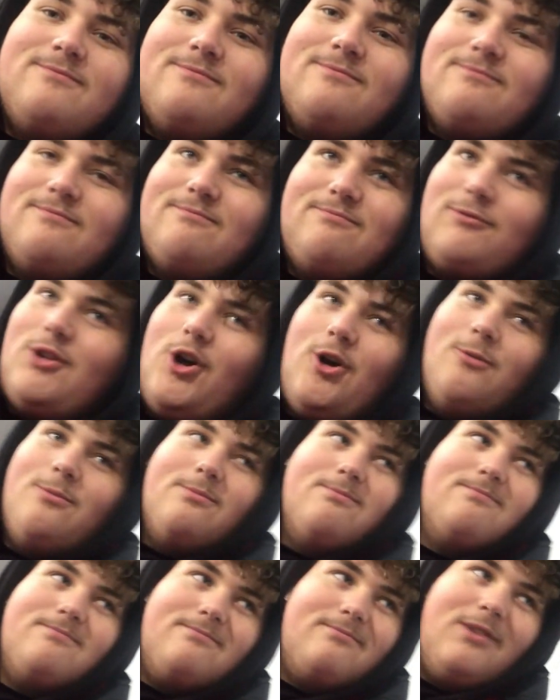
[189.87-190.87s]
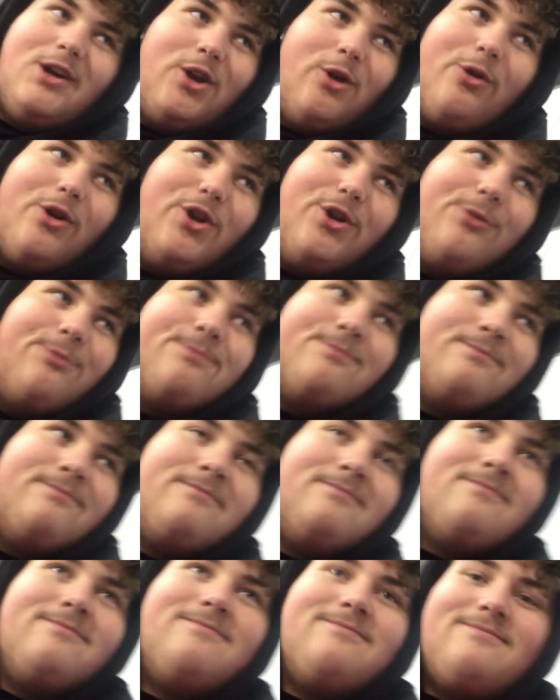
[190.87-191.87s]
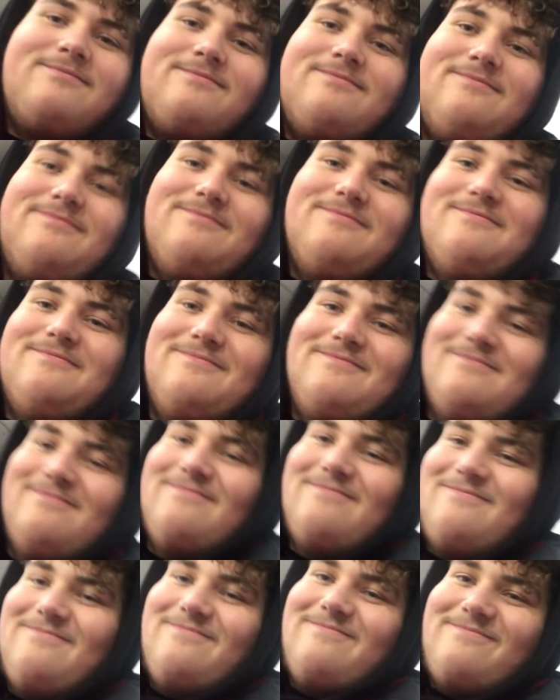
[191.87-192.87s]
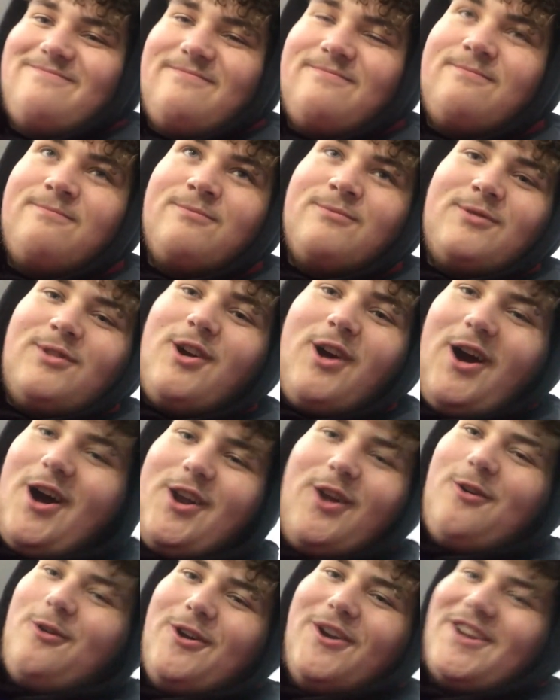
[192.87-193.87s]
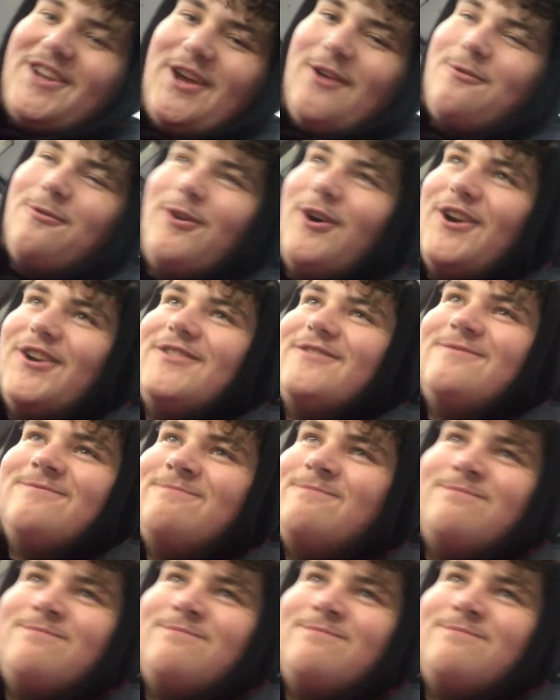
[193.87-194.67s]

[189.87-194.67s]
No, I don't want him. All right, well, what are your predictions? Come on. I don't want to give one. You don't want?